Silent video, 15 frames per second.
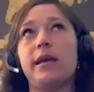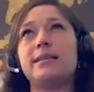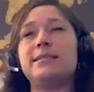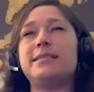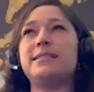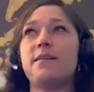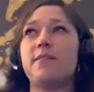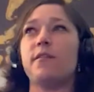I guess
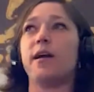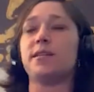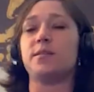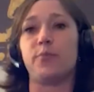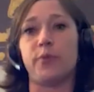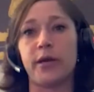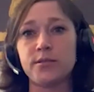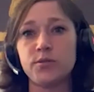they never got to
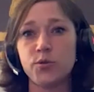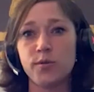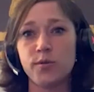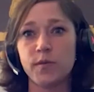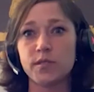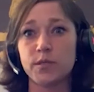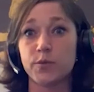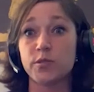brainstorm
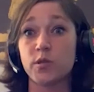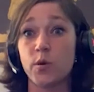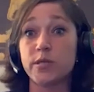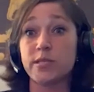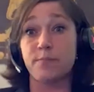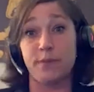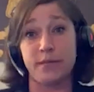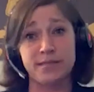because there was
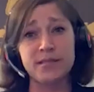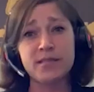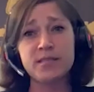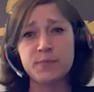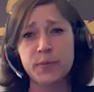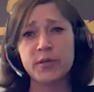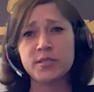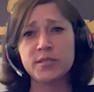always a business
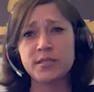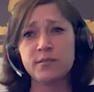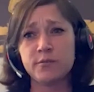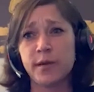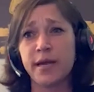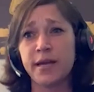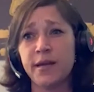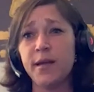person,
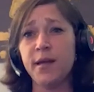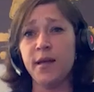right?